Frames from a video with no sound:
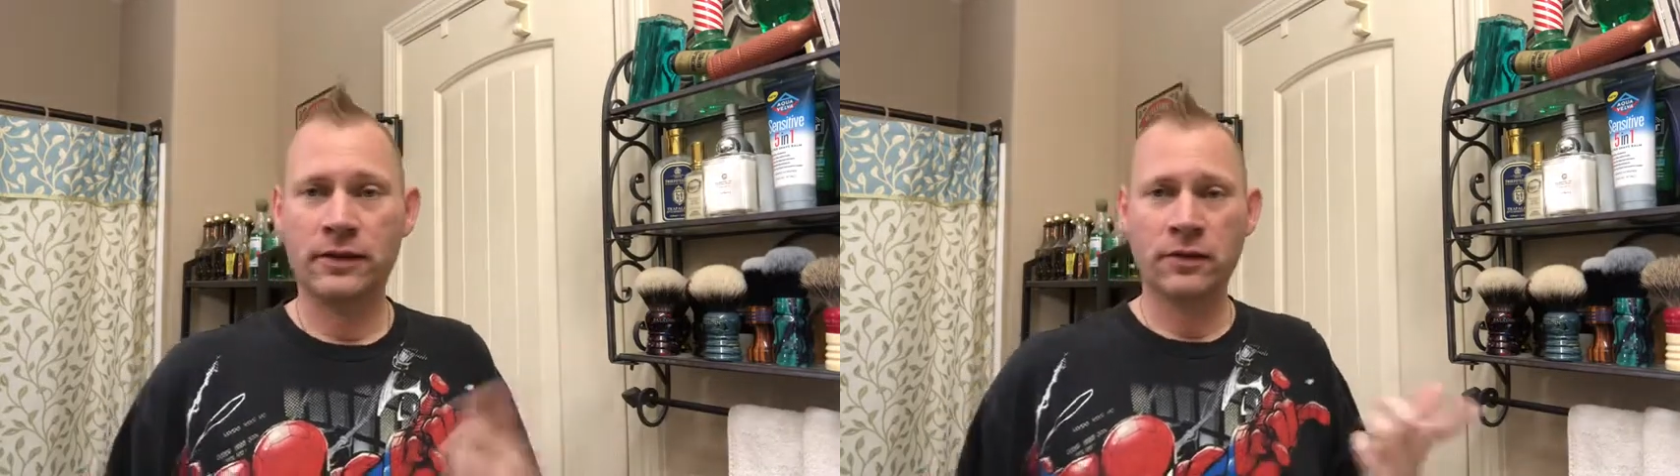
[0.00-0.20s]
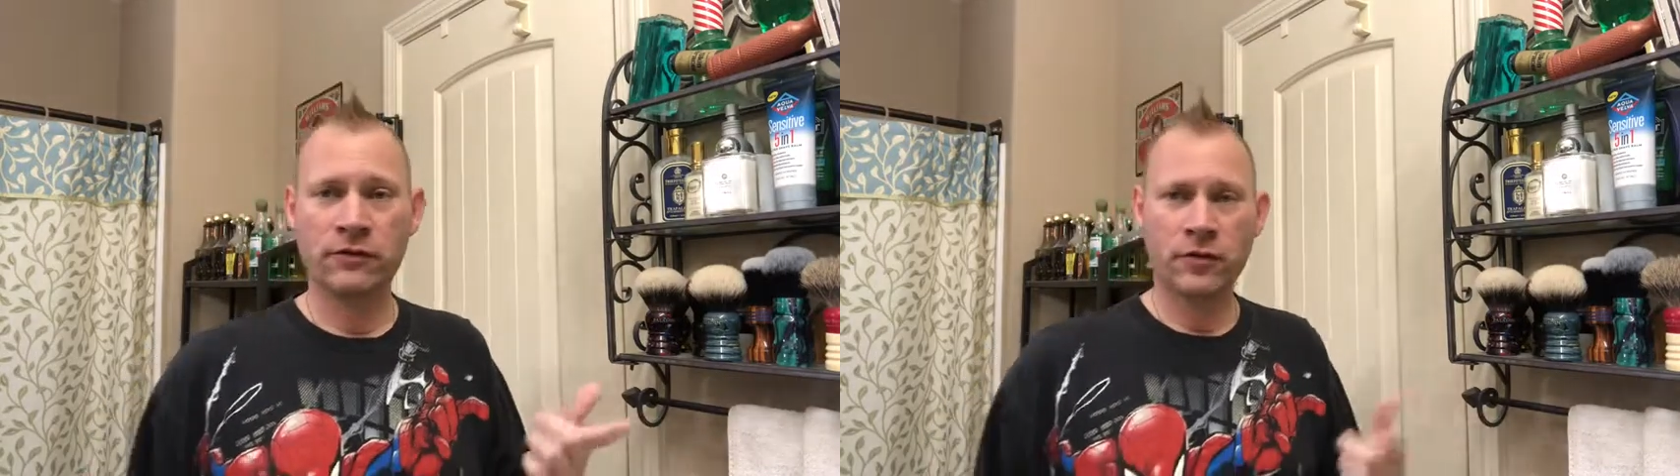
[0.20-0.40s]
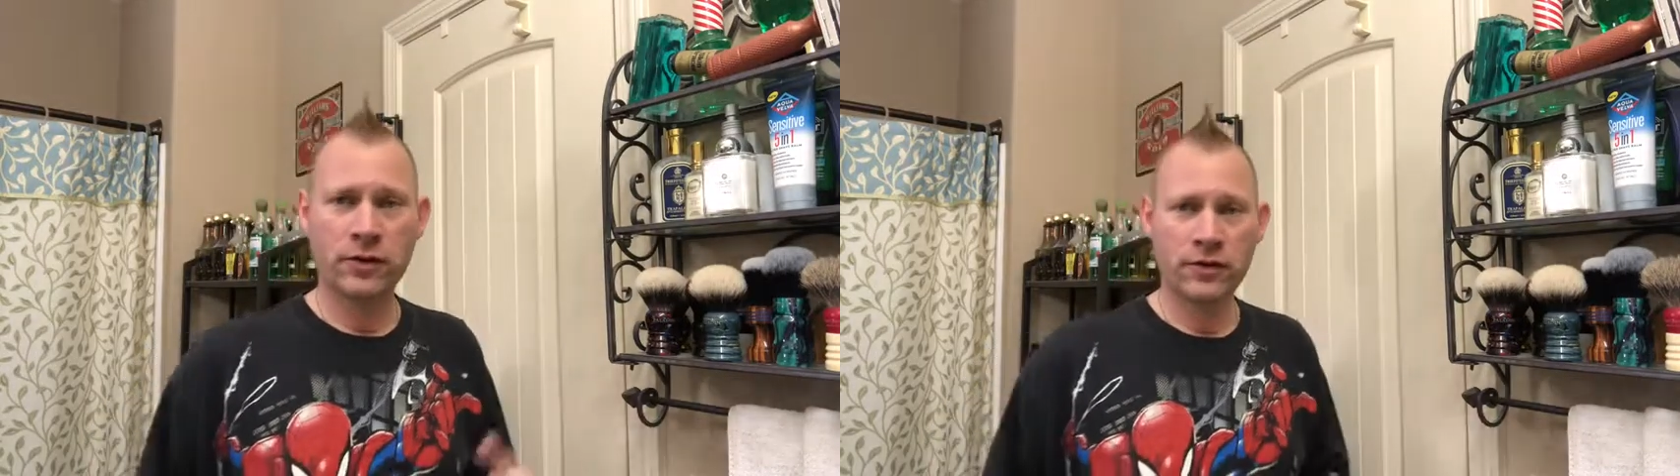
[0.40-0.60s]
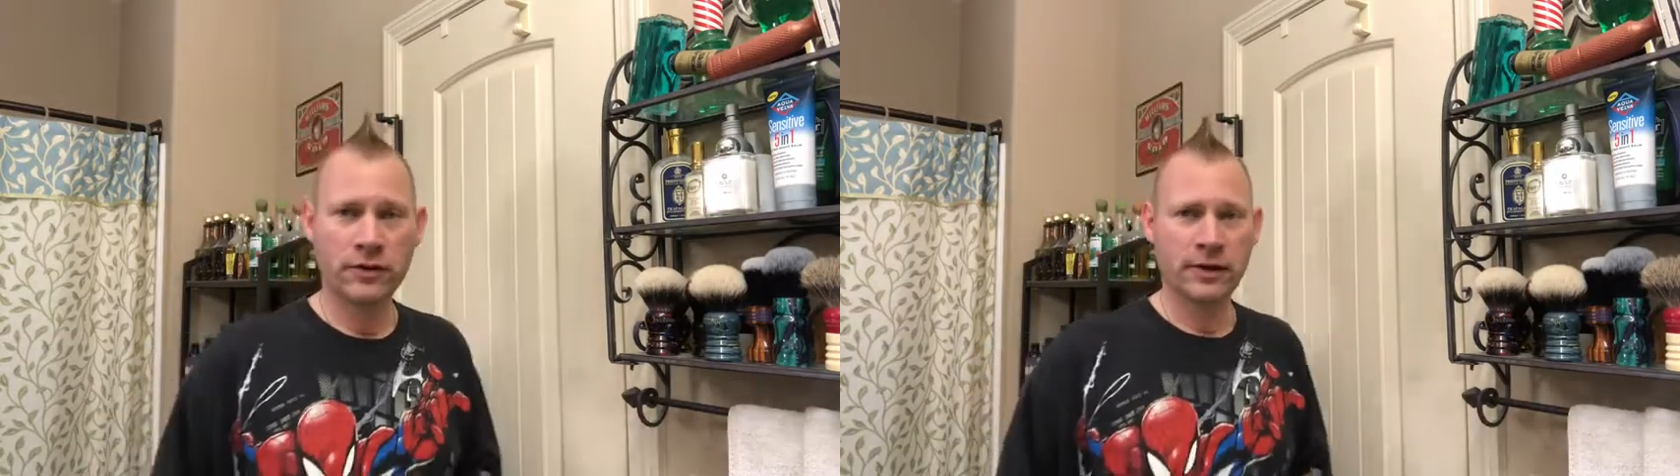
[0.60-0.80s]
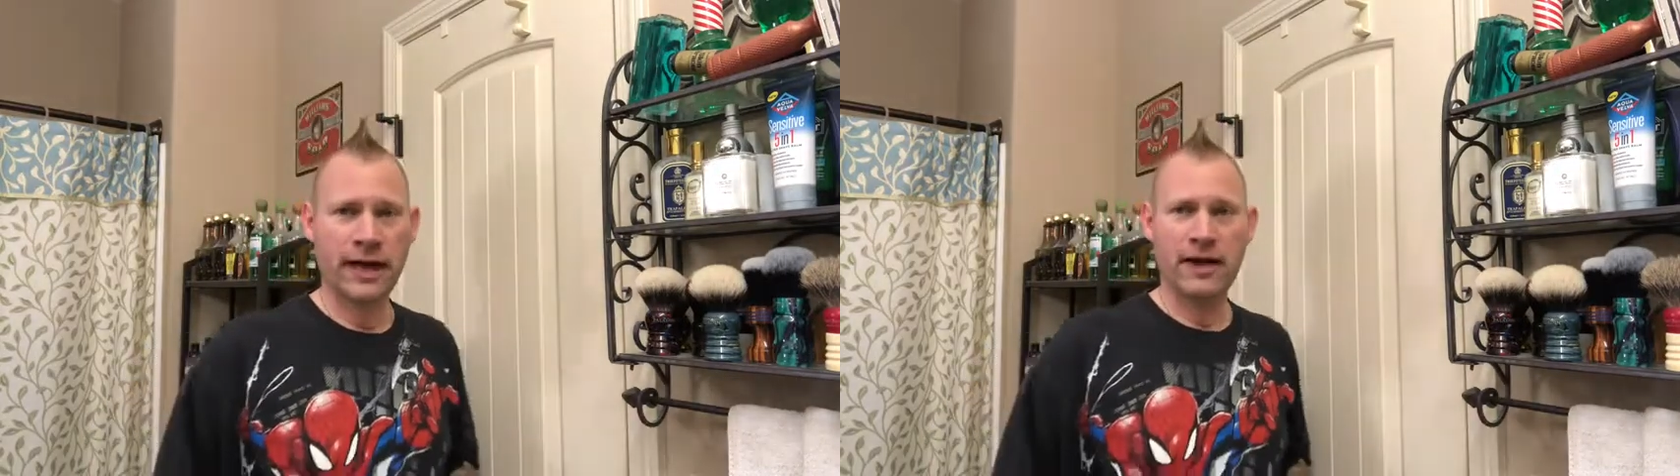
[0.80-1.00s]
do it for you
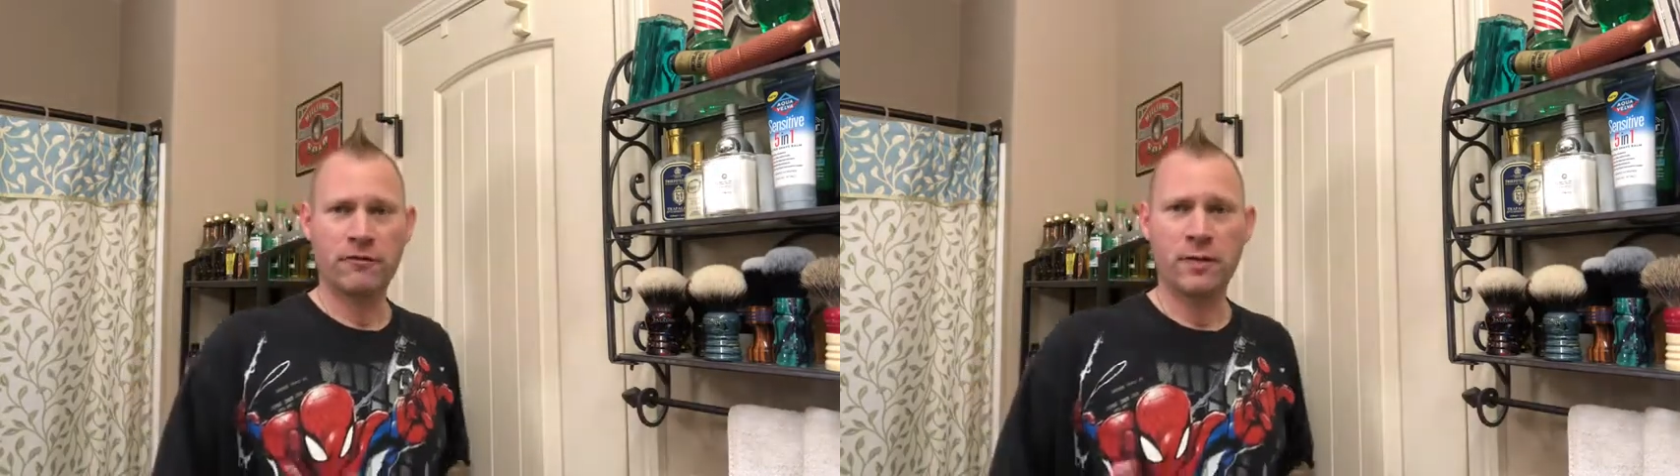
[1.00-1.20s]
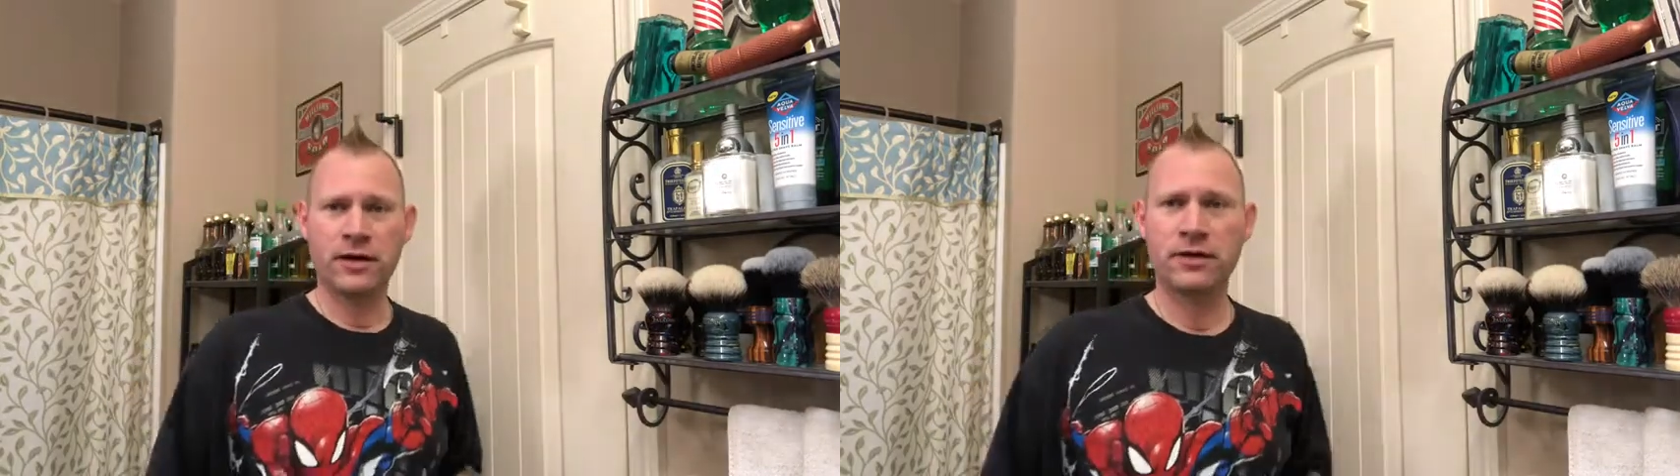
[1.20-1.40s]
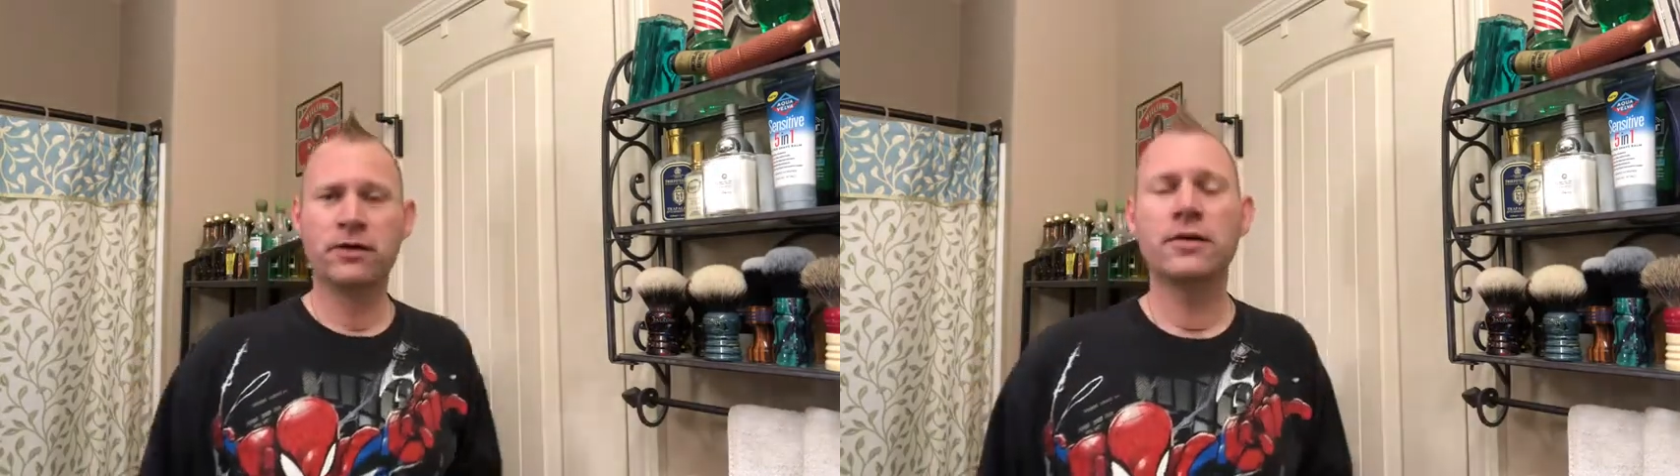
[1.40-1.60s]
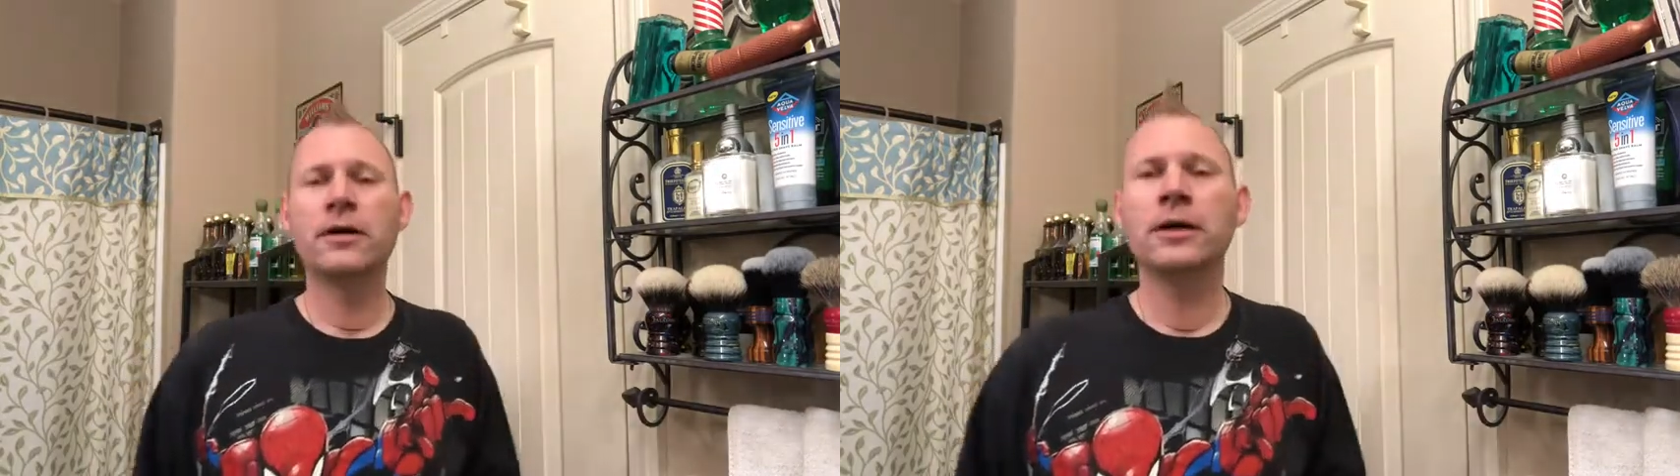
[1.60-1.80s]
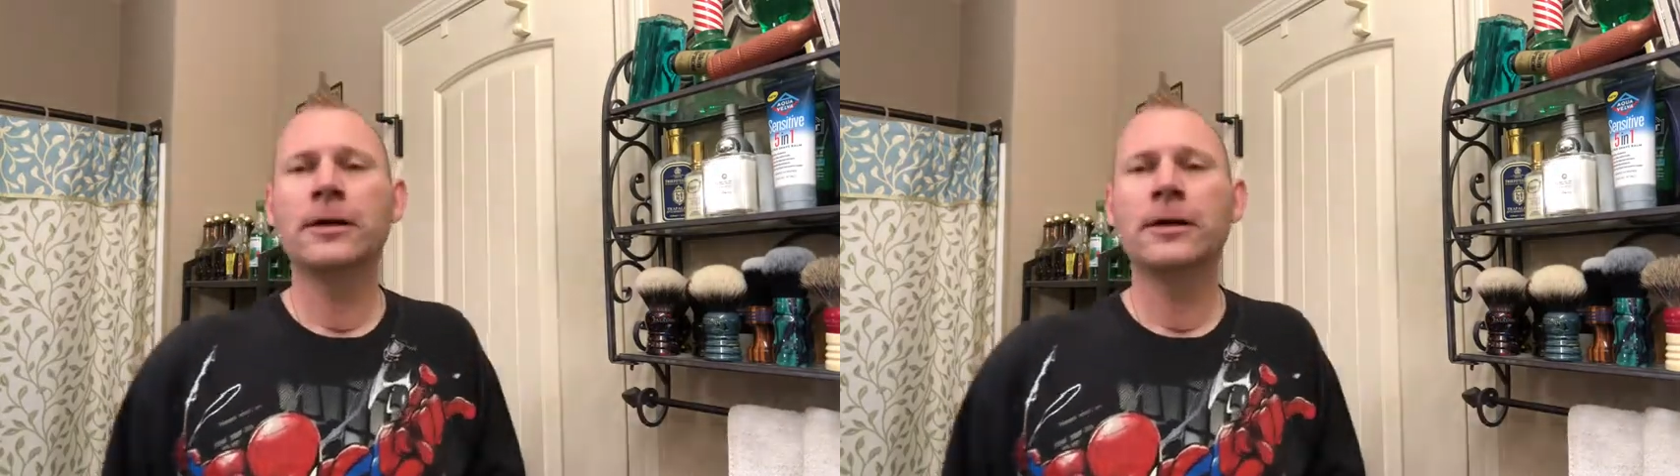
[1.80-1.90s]
like half of mine do,